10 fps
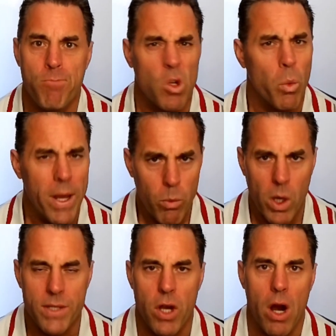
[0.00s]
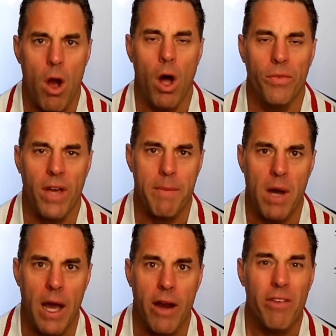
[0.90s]
So when was our all-time
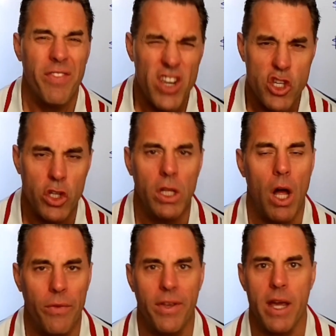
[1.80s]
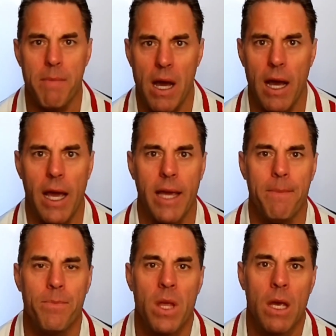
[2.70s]
high? Our official all-time
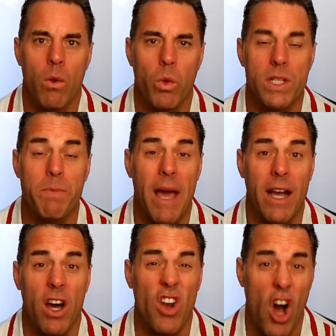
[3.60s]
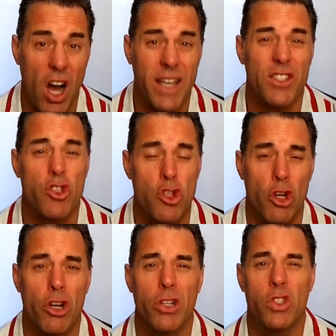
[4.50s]
high was back on August
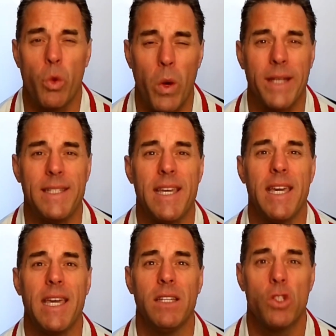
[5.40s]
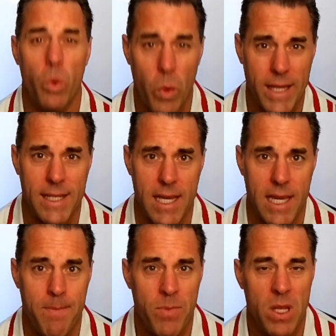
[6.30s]
3rd,
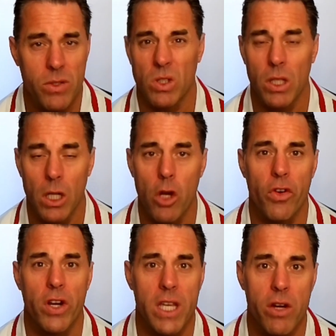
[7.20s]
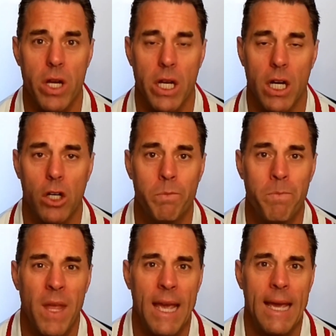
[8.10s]
2020, so a little over a year ago,
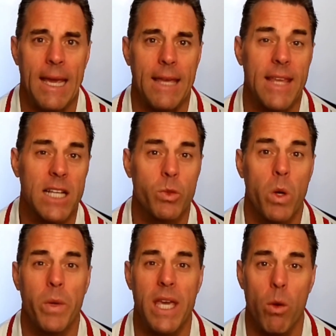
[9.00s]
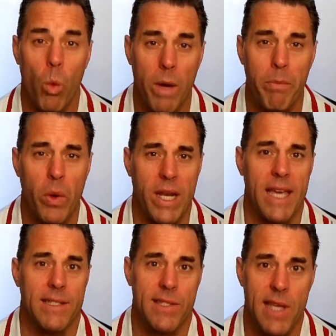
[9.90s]
and that's when we hit
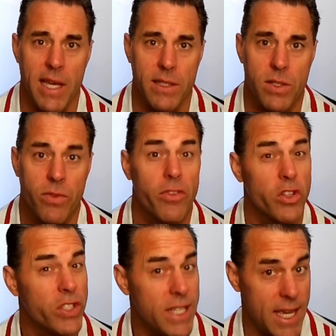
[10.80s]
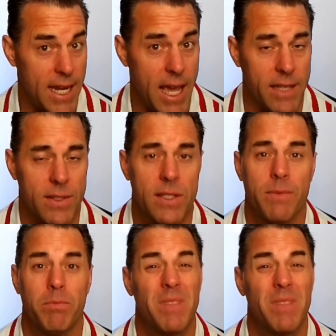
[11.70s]
1.8 cents for CNS.